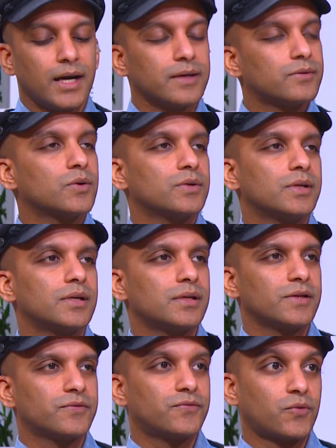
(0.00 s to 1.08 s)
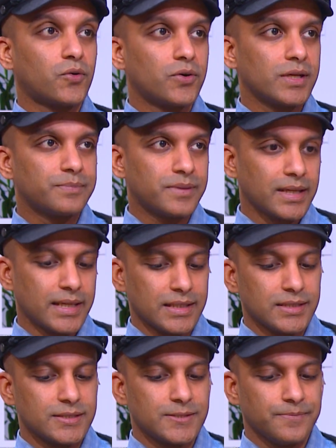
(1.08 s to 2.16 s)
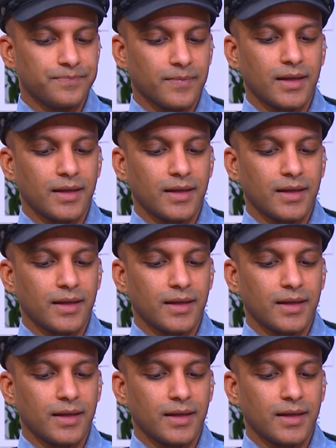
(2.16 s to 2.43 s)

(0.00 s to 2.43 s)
He wrote nearly 40 plays,